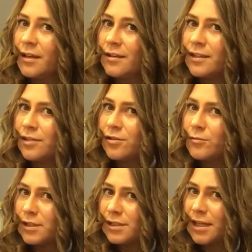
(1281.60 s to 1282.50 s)
These are the
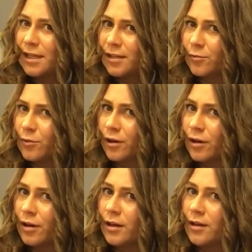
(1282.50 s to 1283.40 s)
ones I need to
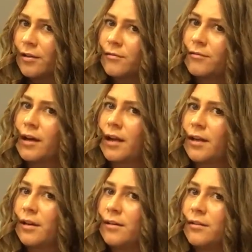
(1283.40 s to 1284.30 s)
work on right
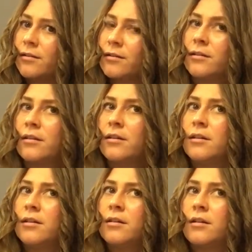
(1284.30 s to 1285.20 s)
here
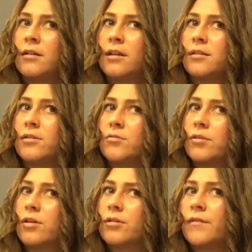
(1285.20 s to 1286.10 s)
that don't
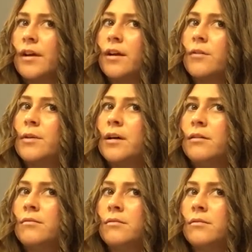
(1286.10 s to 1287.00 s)
curl very
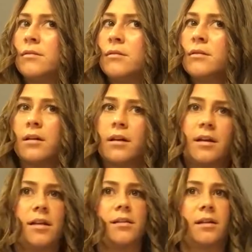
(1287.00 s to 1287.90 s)
well. I
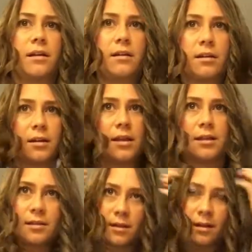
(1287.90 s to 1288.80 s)
need to
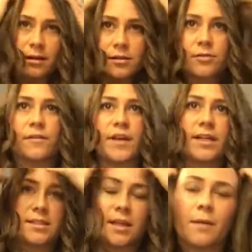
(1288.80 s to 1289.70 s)
do a
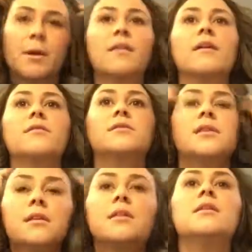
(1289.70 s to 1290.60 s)
FaceTime on those.
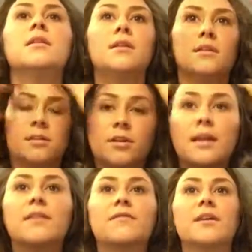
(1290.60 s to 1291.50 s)
So
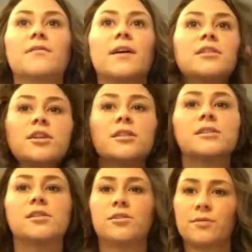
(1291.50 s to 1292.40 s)
even if I
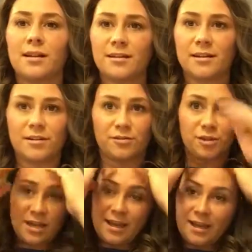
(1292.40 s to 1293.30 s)
just do a little
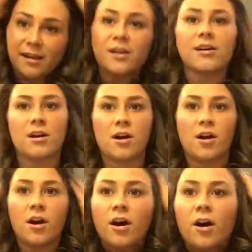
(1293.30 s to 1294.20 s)
shake,
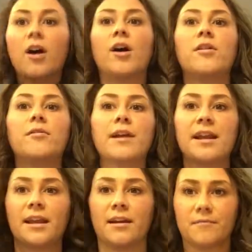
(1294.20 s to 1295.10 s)

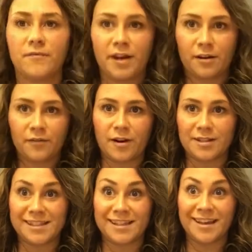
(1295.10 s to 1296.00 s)
already I'm Farrah
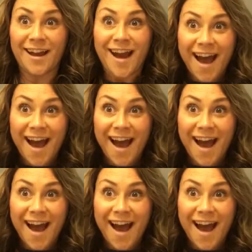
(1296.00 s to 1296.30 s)
Fawcett.